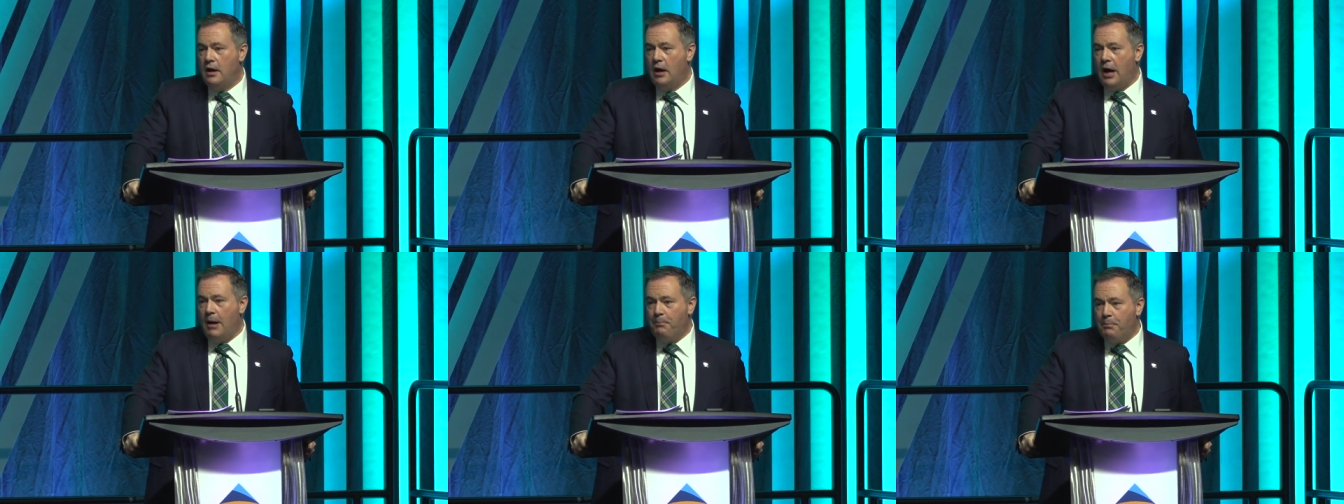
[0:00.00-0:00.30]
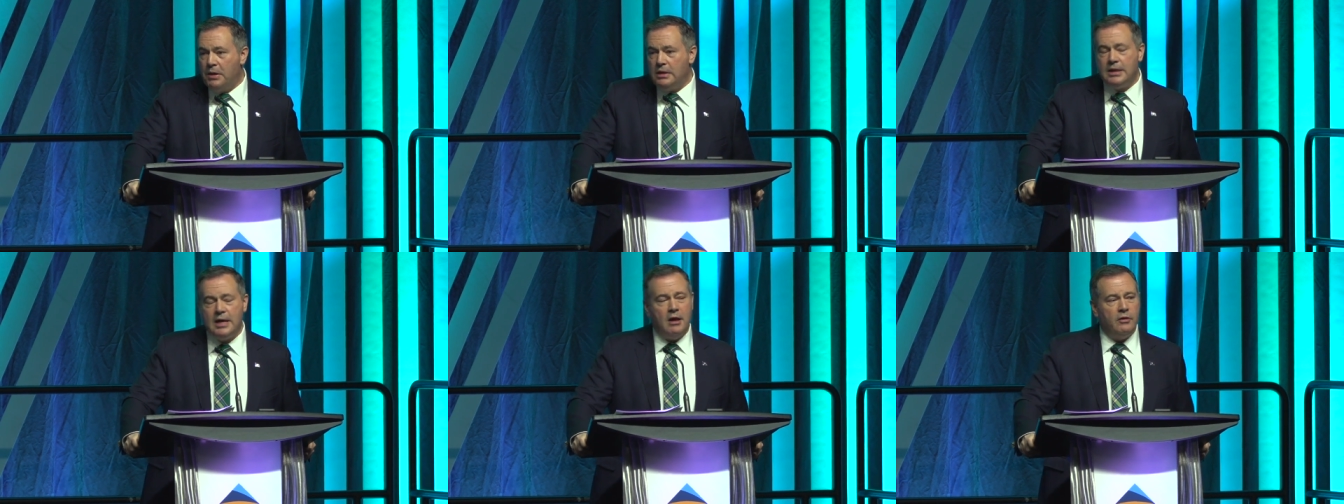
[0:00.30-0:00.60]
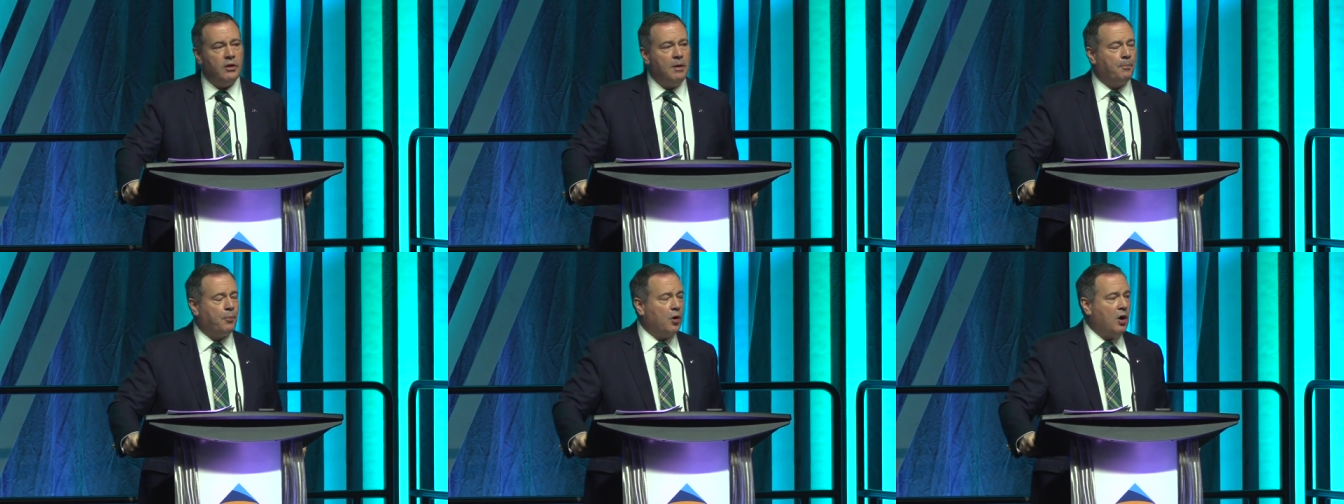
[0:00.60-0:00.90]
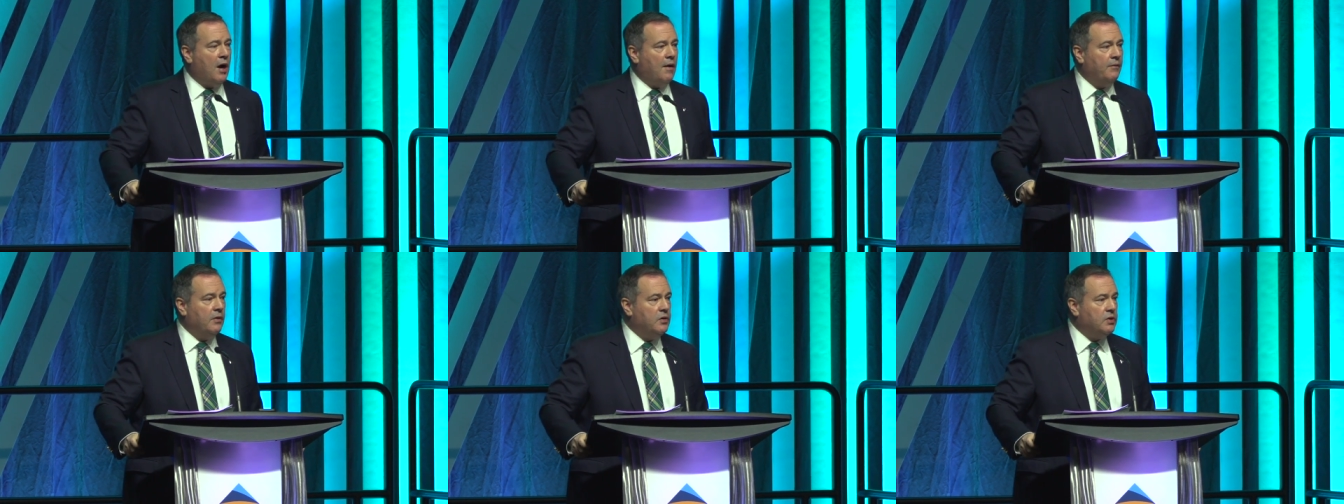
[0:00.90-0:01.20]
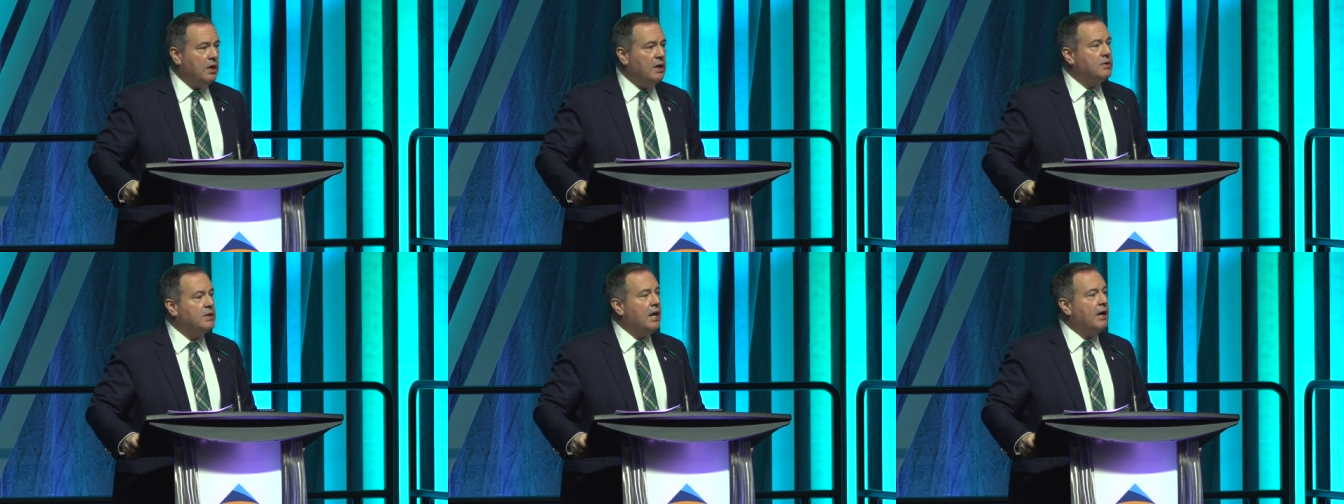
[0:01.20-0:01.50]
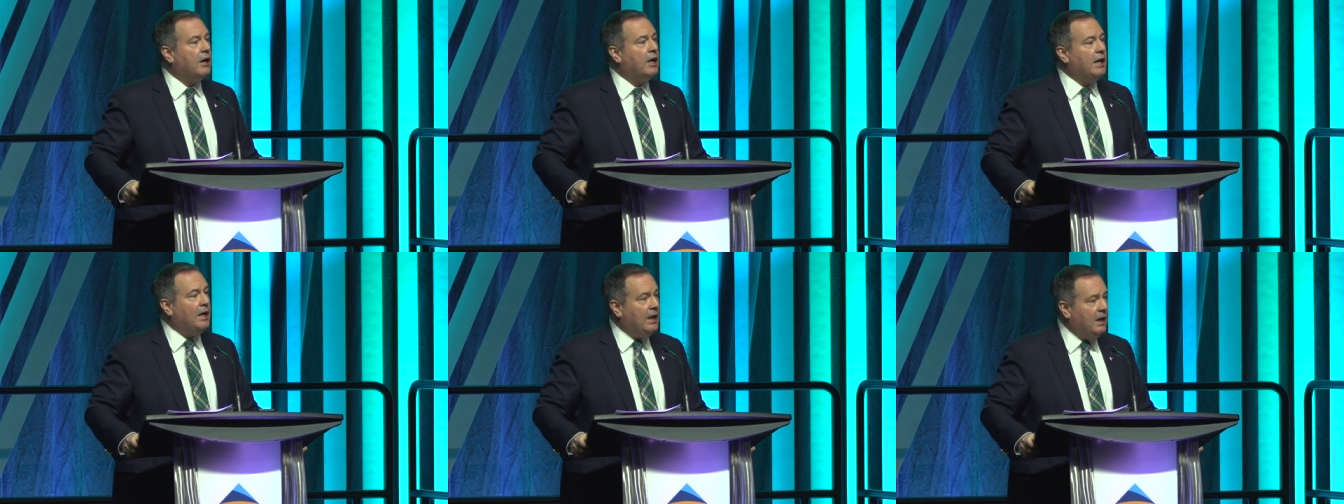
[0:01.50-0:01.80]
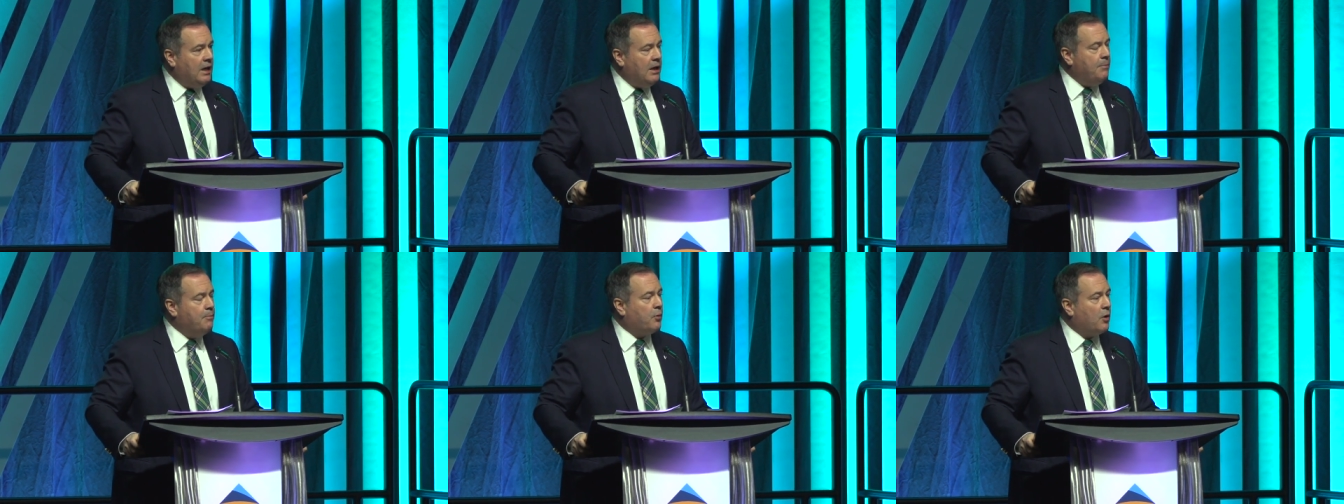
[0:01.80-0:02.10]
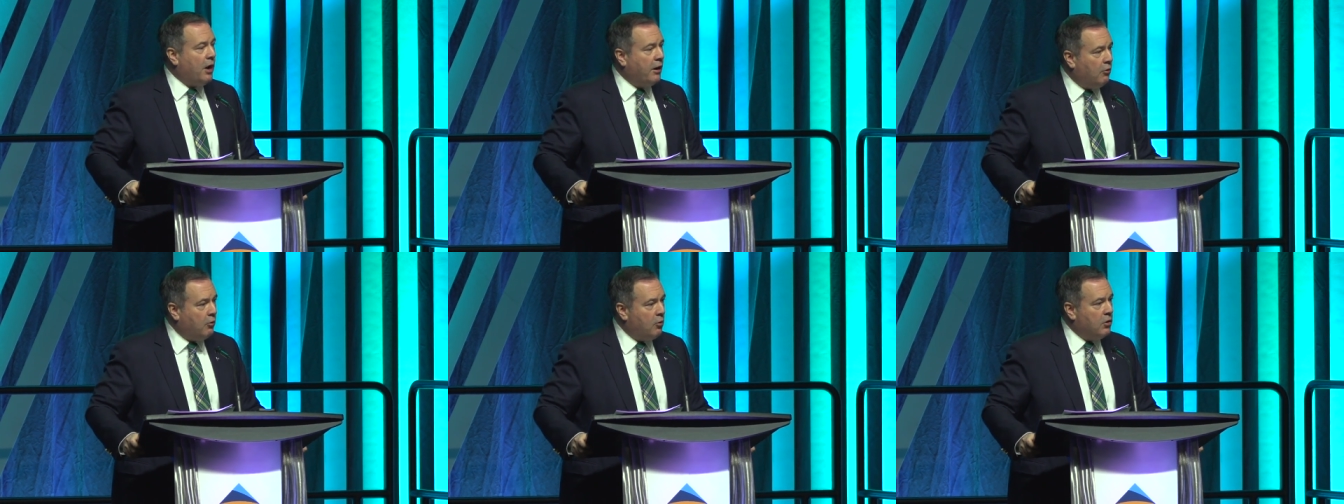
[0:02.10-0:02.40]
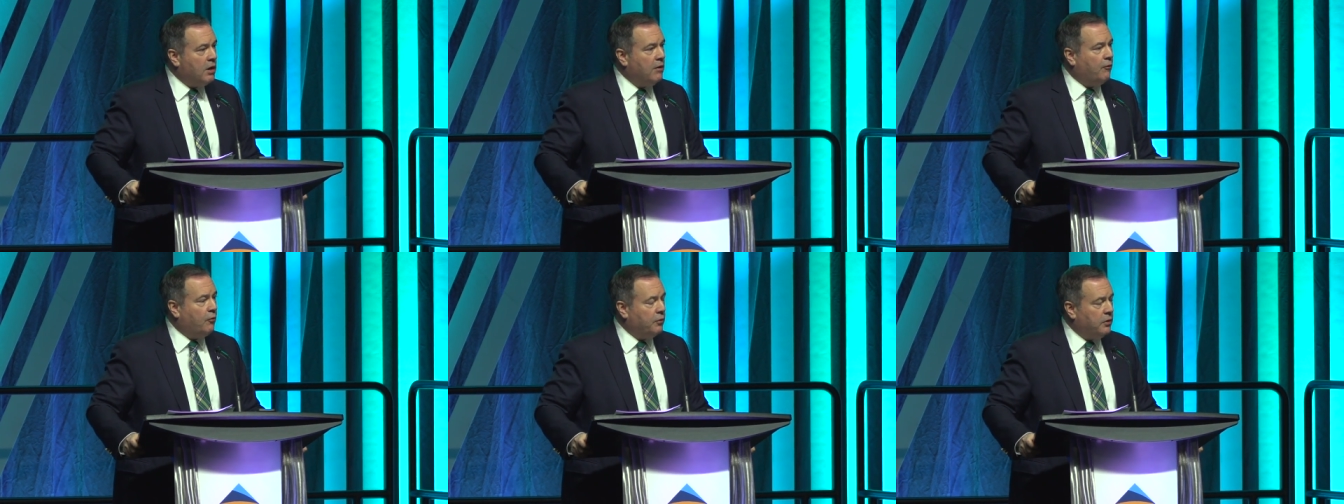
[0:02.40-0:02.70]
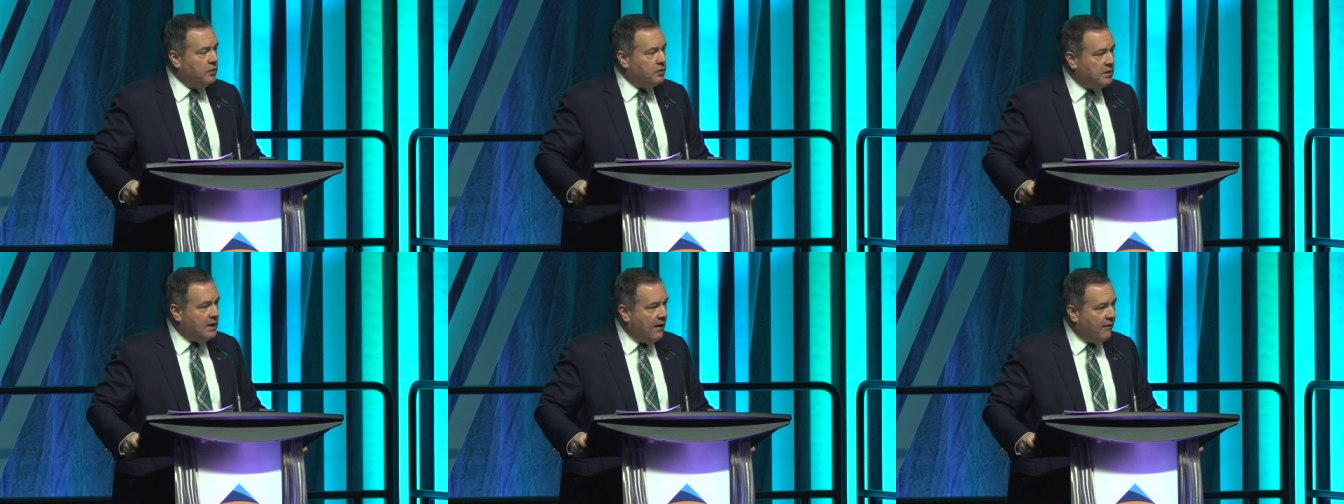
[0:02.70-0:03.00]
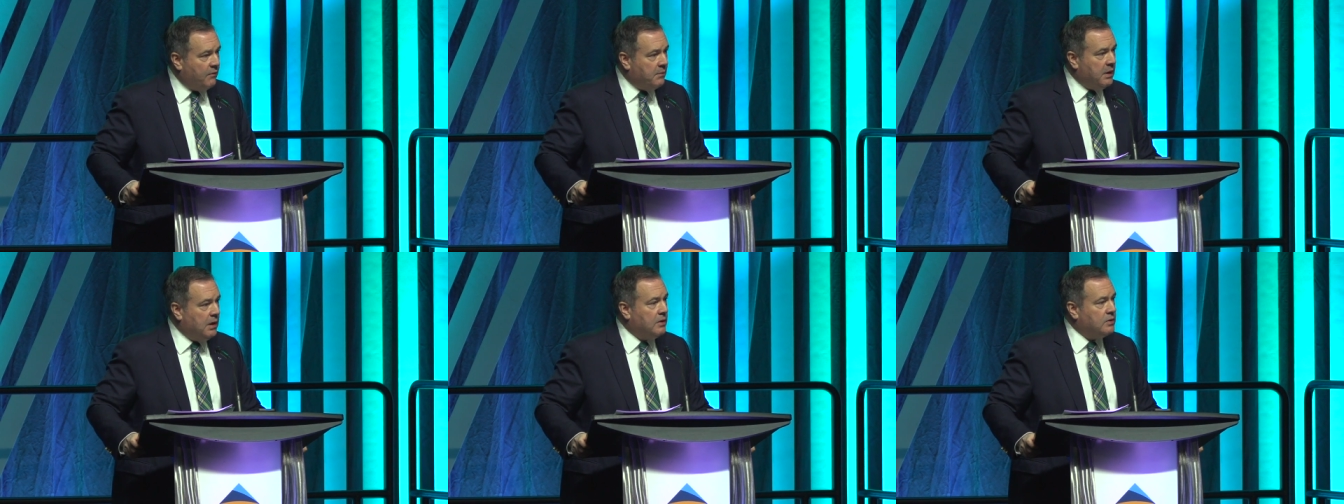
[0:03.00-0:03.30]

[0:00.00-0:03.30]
up and down the province is a key priority for this government.